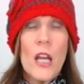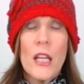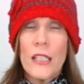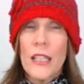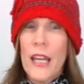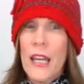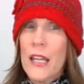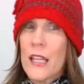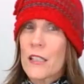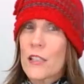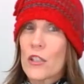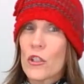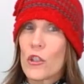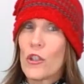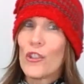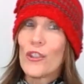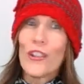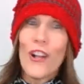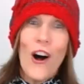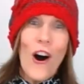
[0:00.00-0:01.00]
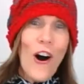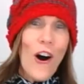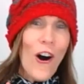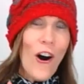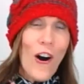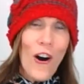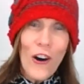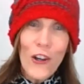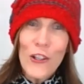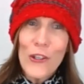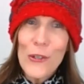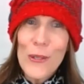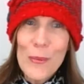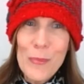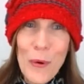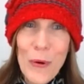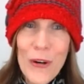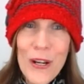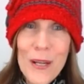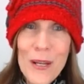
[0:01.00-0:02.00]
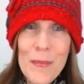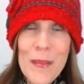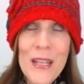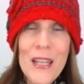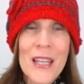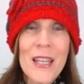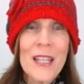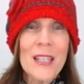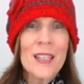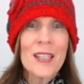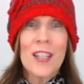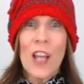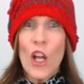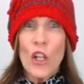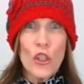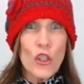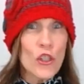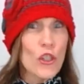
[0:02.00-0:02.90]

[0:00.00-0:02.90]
Cancel all your appointments,